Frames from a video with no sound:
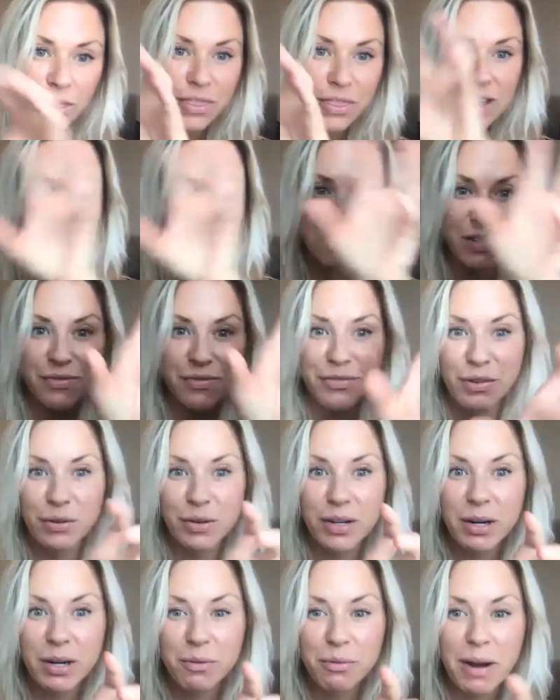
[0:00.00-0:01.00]
little
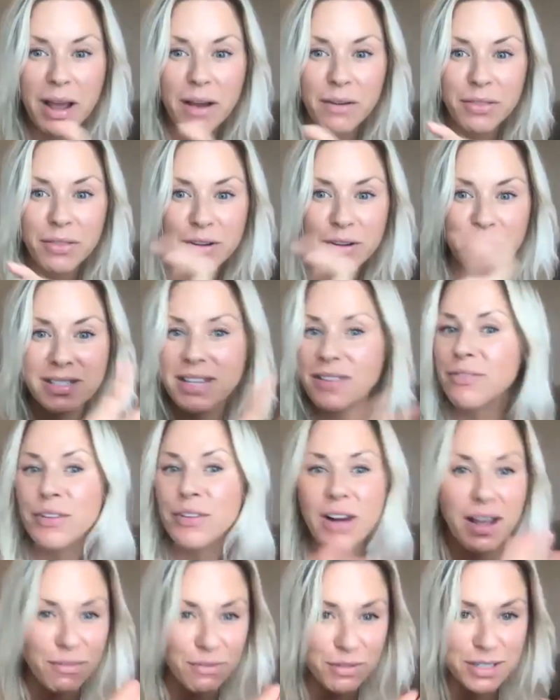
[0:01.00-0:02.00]
things floating around, they're
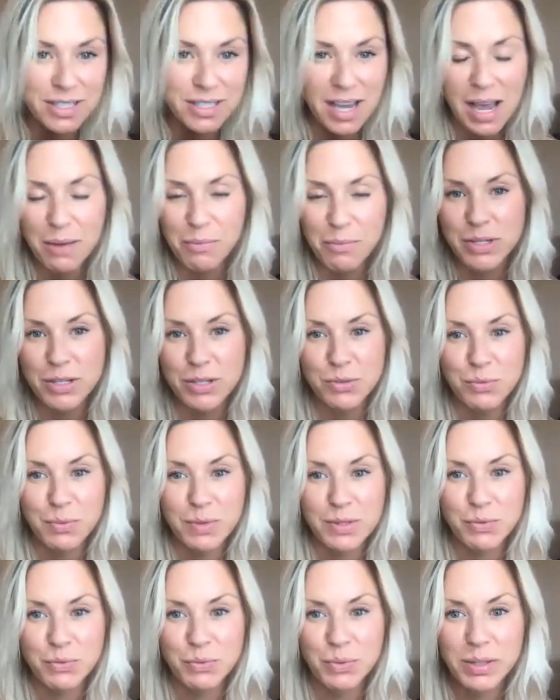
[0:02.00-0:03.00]
different every time, which is
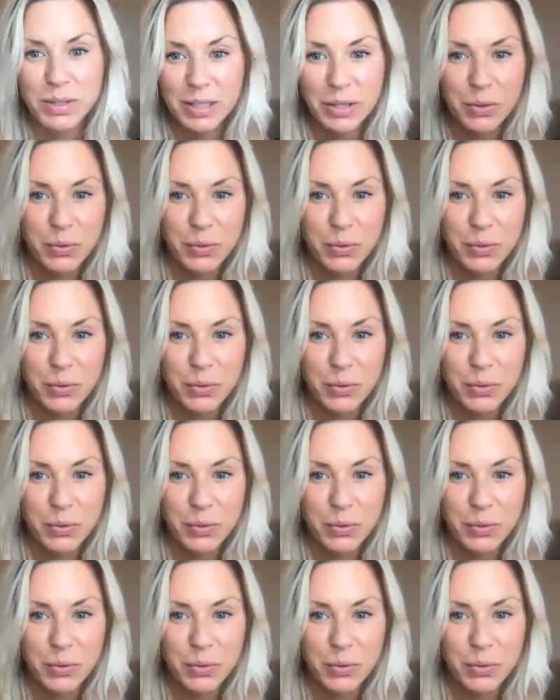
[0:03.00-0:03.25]
what's really